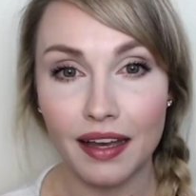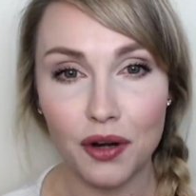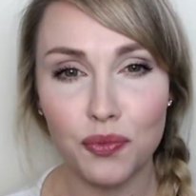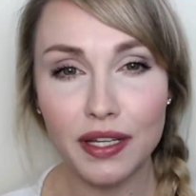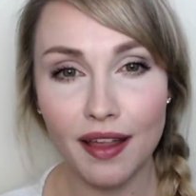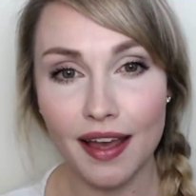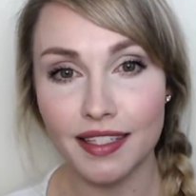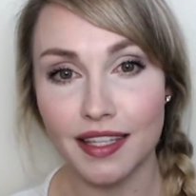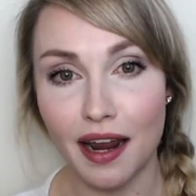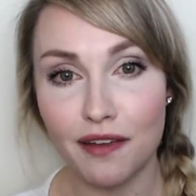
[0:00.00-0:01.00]
I
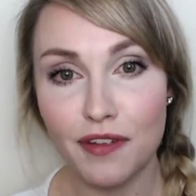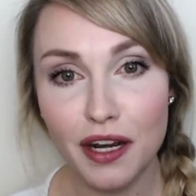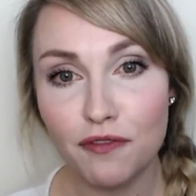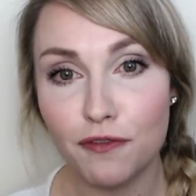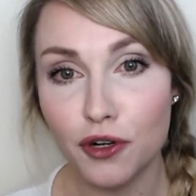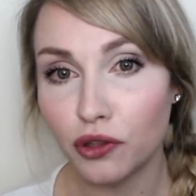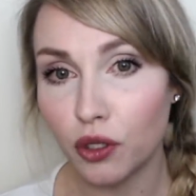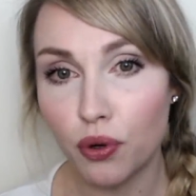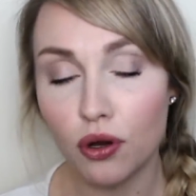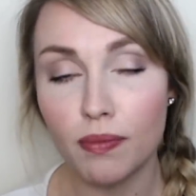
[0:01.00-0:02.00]
realized that I've inadvertently
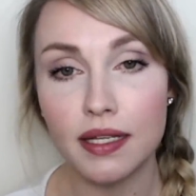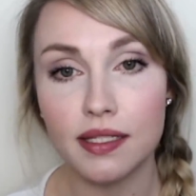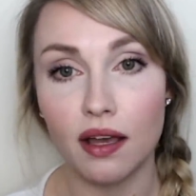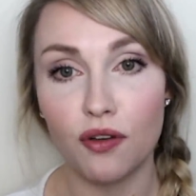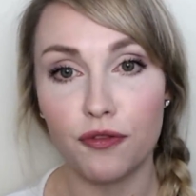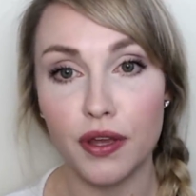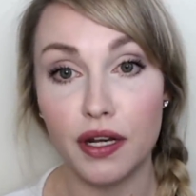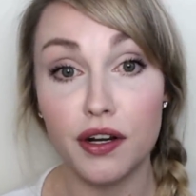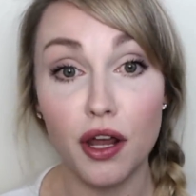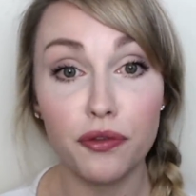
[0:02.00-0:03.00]
put myself
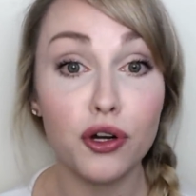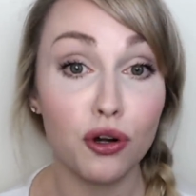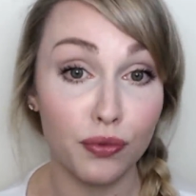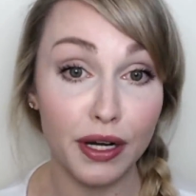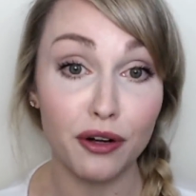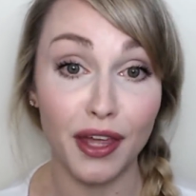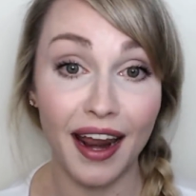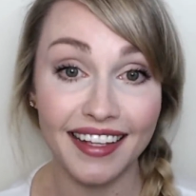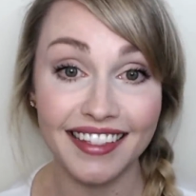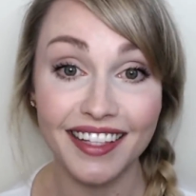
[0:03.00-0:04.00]
in another career that
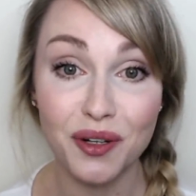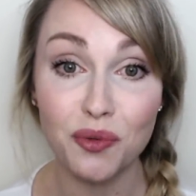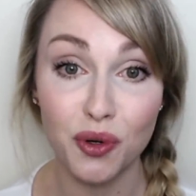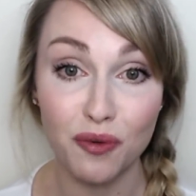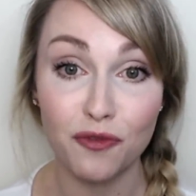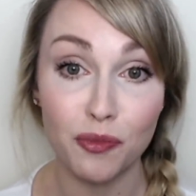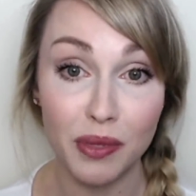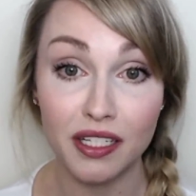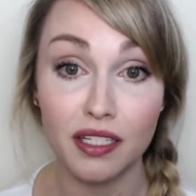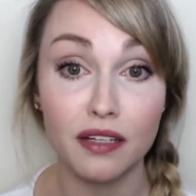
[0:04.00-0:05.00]
has little room for
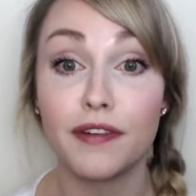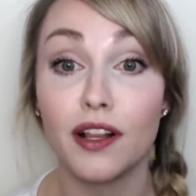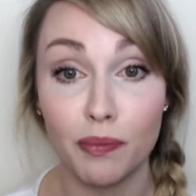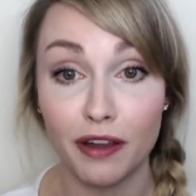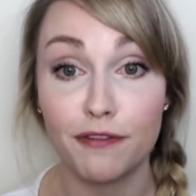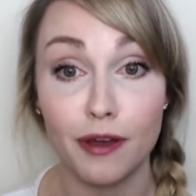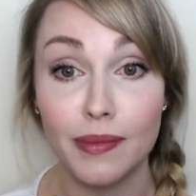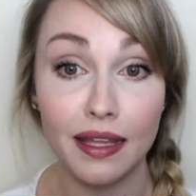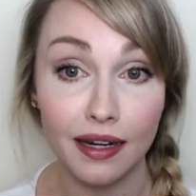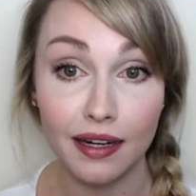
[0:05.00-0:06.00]
me to develop my
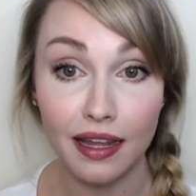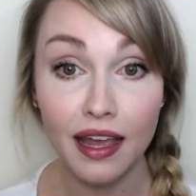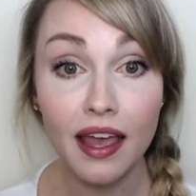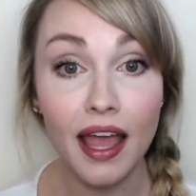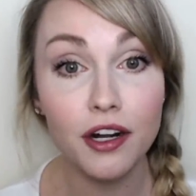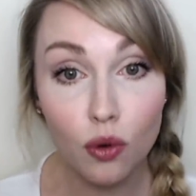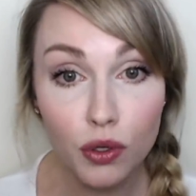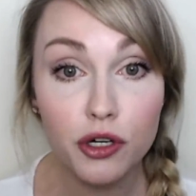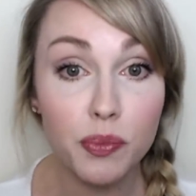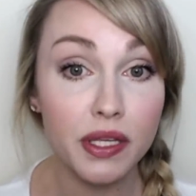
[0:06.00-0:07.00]
femininity, and in
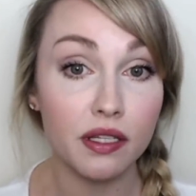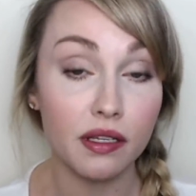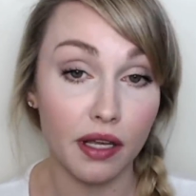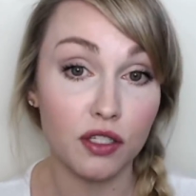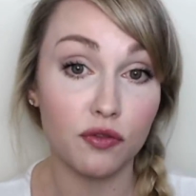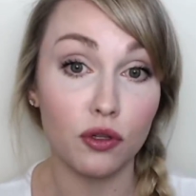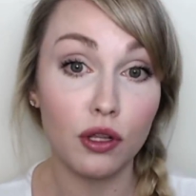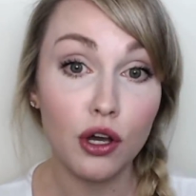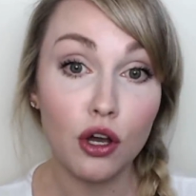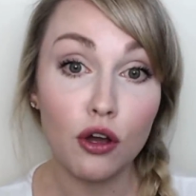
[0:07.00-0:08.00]
order to be successful,